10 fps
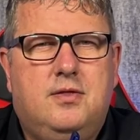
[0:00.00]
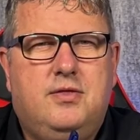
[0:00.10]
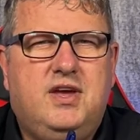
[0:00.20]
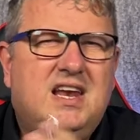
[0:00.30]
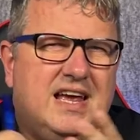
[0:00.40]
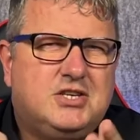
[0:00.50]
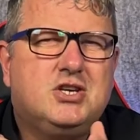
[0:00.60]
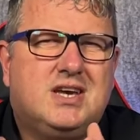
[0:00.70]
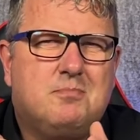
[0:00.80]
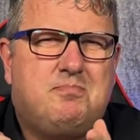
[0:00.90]
The
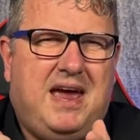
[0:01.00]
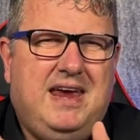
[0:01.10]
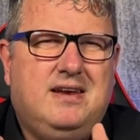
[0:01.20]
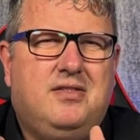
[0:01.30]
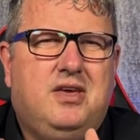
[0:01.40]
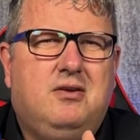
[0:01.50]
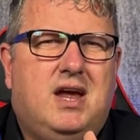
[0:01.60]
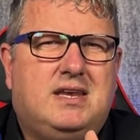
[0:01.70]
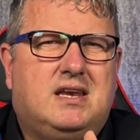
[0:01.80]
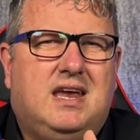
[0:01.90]
election campaign in the
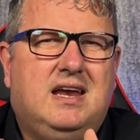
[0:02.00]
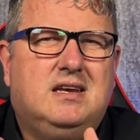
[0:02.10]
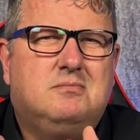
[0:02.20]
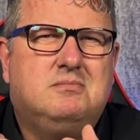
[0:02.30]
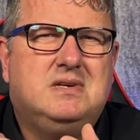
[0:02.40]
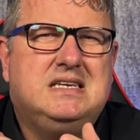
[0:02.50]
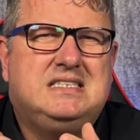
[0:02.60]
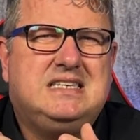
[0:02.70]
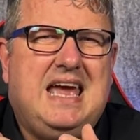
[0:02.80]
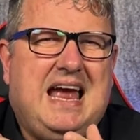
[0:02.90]
United Kingdom
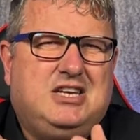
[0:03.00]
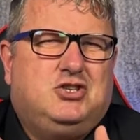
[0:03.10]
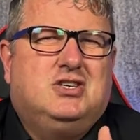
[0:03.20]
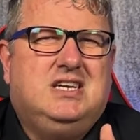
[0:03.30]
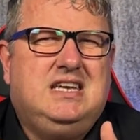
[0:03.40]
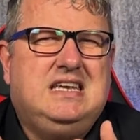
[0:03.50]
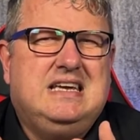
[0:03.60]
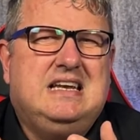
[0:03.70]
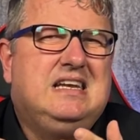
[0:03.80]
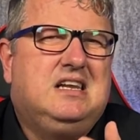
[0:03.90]
is actually
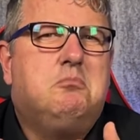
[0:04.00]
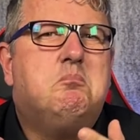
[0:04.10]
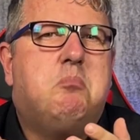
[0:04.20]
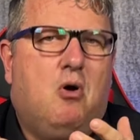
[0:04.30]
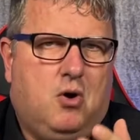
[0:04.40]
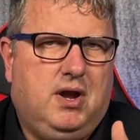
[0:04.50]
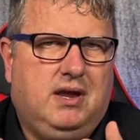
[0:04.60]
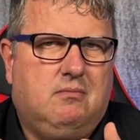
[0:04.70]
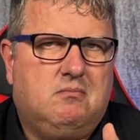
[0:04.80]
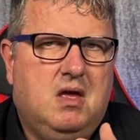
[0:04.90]
a little
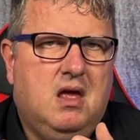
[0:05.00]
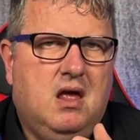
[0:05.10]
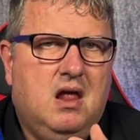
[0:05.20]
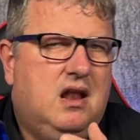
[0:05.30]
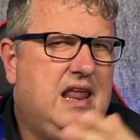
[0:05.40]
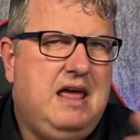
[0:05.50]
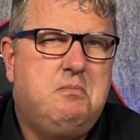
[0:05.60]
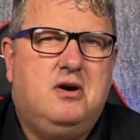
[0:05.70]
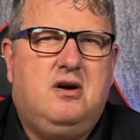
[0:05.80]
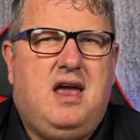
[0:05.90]
boring.
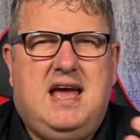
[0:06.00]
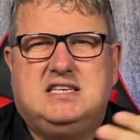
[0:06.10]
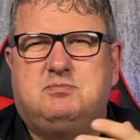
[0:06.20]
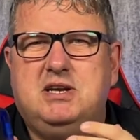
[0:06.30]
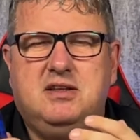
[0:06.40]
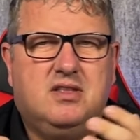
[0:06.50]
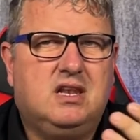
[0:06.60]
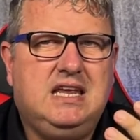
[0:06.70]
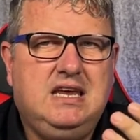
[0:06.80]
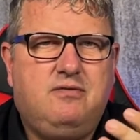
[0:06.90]
Labour has been in the
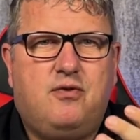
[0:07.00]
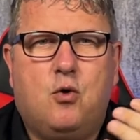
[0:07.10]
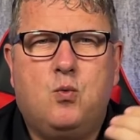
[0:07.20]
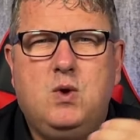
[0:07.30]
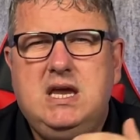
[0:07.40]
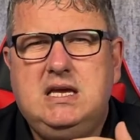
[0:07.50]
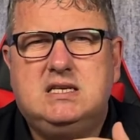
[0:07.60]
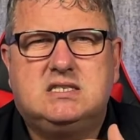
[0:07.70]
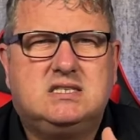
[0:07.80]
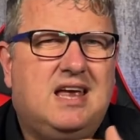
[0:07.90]
lead for
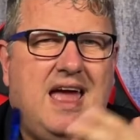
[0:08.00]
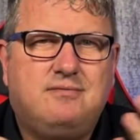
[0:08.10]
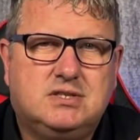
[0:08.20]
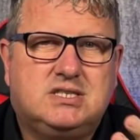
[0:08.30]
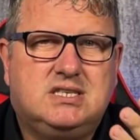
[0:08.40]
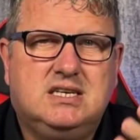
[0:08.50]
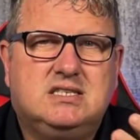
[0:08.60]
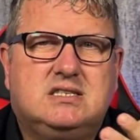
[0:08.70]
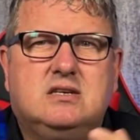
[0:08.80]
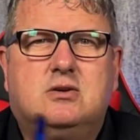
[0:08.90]
weeks, ever
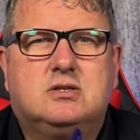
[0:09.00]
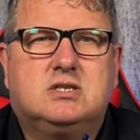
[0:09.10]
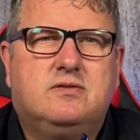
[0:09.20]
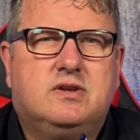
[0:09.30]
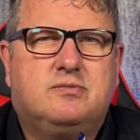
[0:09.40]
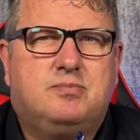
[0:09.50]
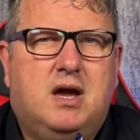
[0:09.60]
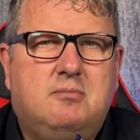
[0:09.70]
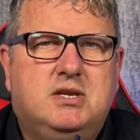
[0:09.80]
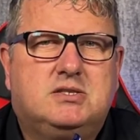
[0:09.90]
since the Conservative
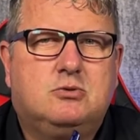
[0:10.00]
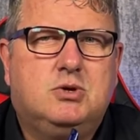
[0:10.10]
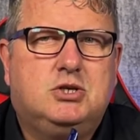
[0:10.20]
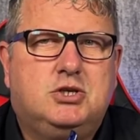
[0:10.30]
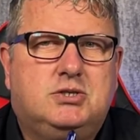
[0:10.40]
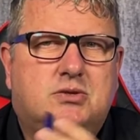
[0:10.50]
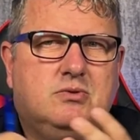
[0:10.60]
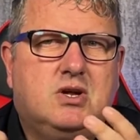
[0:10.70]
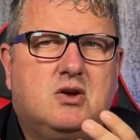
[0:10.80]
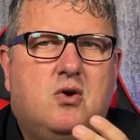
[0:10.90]
Prime Minister Rishi
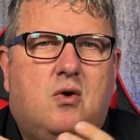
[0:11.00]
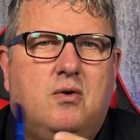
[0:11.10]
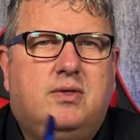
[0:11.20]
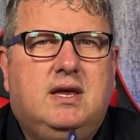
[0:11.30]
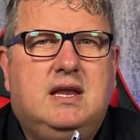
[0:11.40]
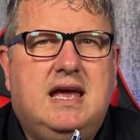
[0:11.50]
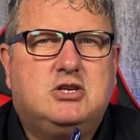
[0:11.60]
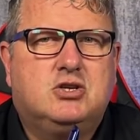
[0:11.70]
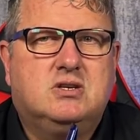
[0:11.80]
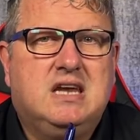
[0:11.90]
Sunak called the
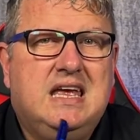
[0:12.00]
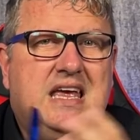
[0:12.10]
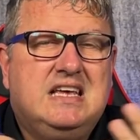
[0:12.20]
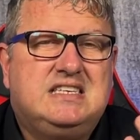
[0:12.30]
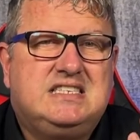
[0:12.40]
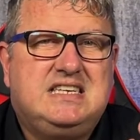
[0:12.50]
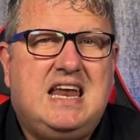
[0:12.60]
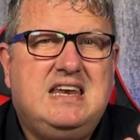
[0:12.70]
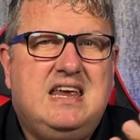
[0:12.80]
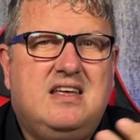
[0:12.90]
election,
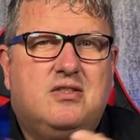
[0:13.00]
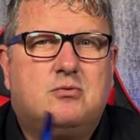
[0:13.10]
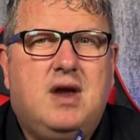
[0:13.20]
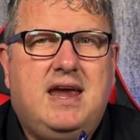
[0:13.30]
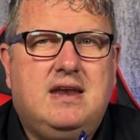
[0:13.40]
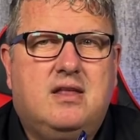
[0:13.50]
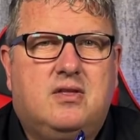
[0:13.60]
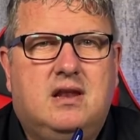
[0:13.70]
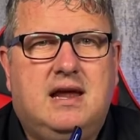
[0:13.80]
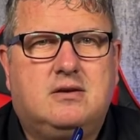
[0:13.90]
standing in the rain at
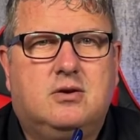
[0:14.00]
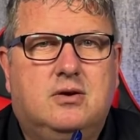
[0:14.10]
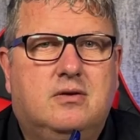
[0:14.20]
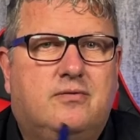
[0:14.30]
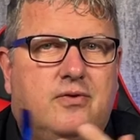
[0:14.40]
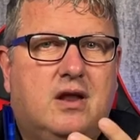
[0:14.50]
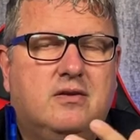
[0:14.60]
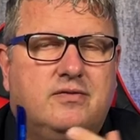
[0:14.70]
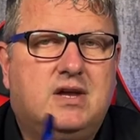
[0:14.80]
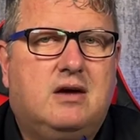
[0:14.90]
the lectern in front
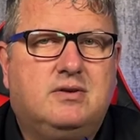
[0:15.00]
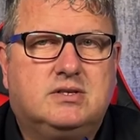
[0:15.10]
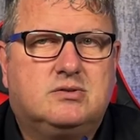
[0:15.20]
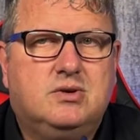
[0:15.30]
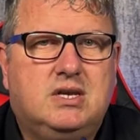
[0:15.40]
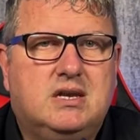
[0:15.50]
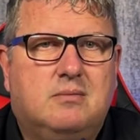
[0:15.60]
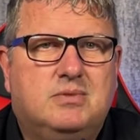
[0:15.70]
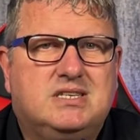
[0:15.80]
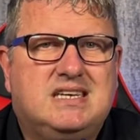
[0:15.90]
of Downing Street
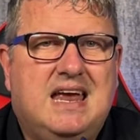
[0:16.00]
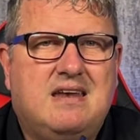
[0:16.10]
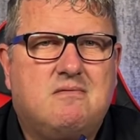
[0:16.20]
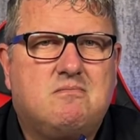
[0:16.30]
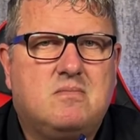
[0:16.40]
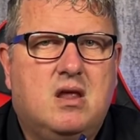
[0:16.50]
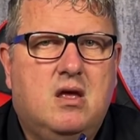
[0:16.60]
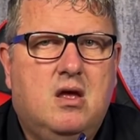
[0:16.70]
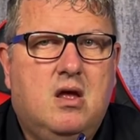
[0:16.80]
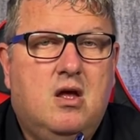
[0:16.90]
number 10.
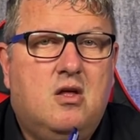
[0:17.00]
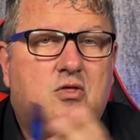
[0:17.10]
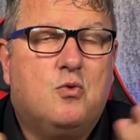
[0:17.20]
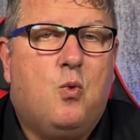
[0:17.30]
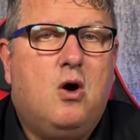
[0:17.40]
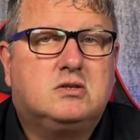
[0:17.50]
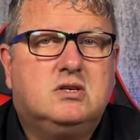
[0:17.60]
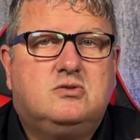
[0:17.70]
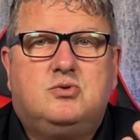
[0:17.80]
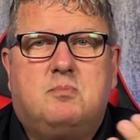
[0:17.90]
The water
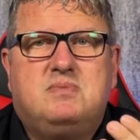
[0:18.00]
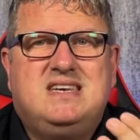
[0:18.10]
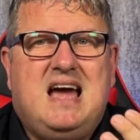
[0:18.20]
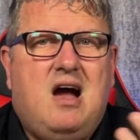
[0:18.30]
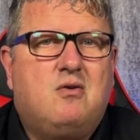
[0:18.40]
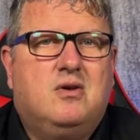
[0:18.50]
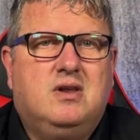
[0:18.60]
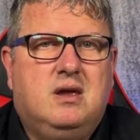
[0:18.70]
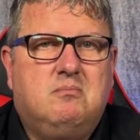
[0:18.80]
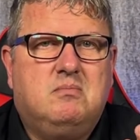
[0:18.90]
dripped down on
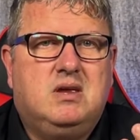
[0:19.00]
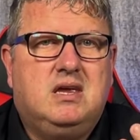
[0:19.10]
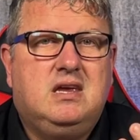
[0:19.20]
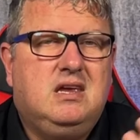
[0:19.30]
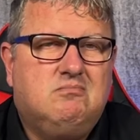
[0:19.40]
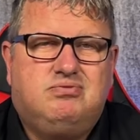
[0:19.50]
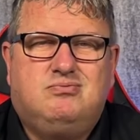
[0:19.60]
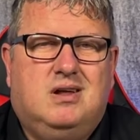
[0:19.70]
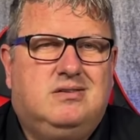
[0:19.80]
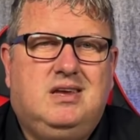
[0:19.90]
him. He
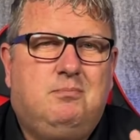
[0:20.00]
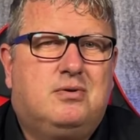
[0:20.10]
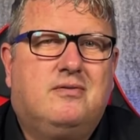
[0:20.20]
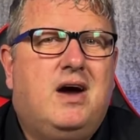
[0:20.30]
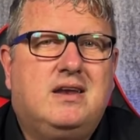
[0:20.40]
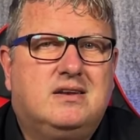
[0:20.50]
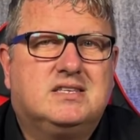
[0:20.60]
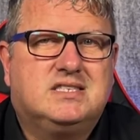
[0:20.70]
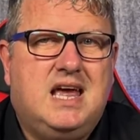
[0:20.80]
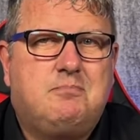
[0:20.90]
provided a
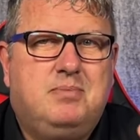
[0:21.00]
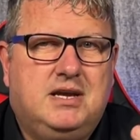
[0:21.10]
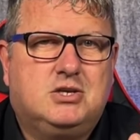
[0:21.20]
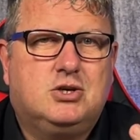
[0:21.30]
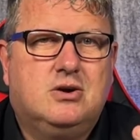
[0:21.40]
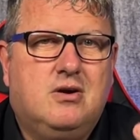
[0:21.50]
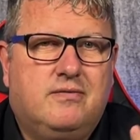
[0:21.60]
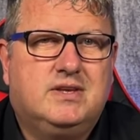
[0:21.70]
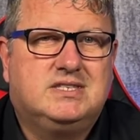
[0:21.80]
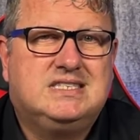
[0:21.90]
sad picture
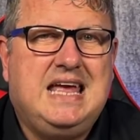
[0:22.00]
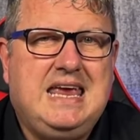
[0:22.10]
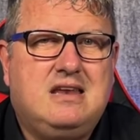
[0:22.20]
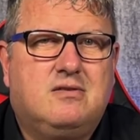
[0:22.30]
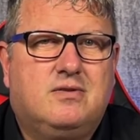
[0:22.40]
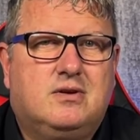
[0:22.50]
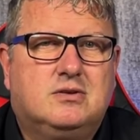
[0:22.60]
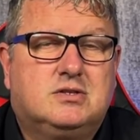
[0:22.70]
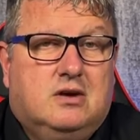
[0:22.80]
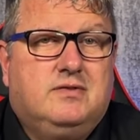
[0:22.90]
of the state of the
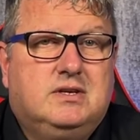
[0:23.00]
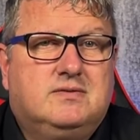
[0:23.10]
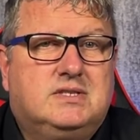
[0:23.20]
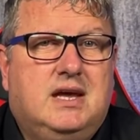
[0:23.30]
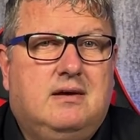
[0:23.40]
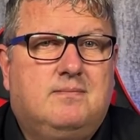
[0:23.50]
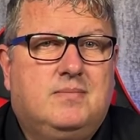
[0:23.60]
Conservatives there.